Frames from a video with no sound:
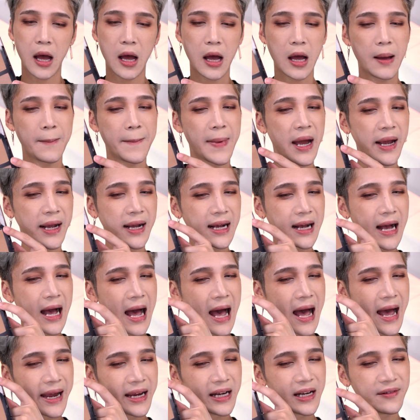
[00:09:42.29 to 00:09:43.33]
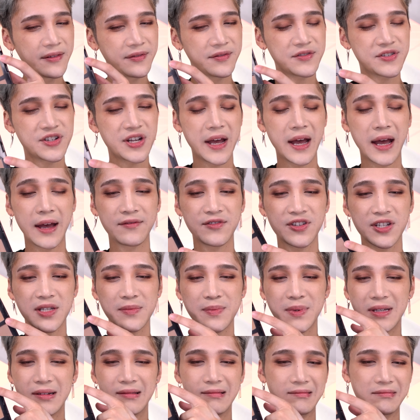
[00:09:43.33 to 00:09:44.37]
Um, I kind of j have just
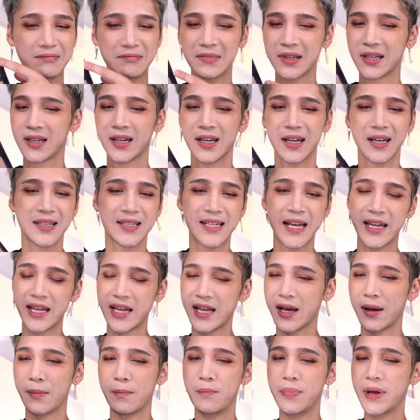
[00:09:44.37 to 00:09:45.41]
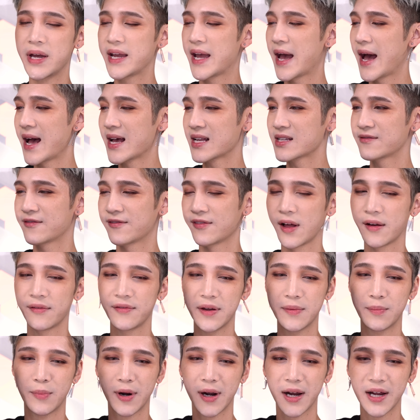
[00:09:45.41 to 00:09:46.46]
been taking a big ass
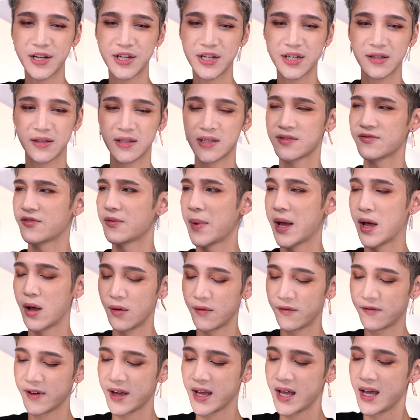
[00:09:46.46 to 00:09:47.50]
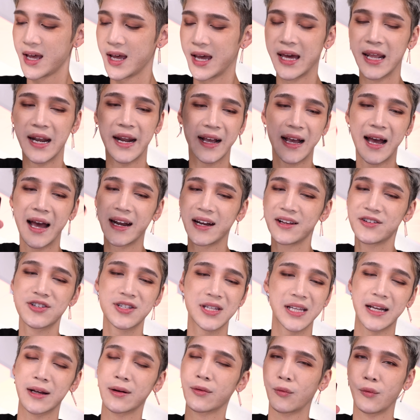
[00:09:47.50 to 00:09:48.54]
fluffy brush, this is from e l f, and I kind of
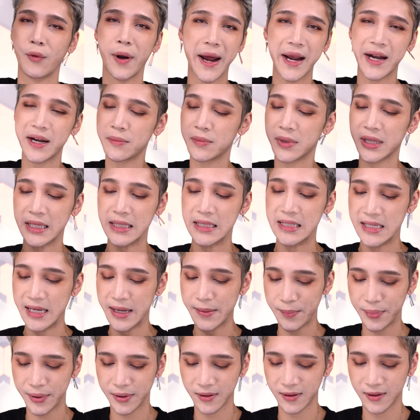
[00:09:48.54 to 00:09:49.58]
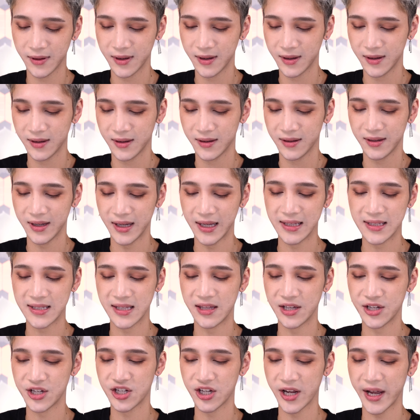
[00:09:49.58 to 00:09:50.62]
just like randomly dip into
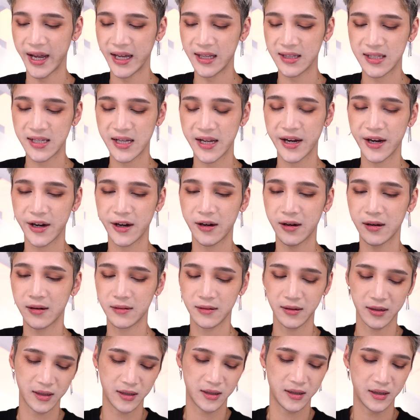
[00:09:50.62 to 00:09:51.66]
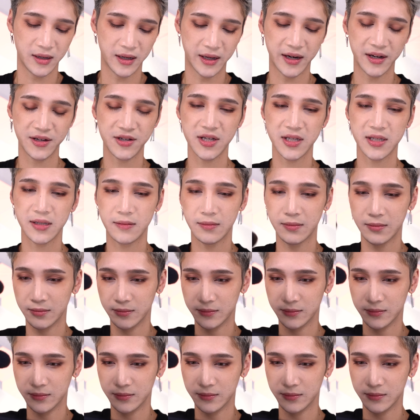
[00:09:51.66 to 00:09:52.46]
the shades here, and I just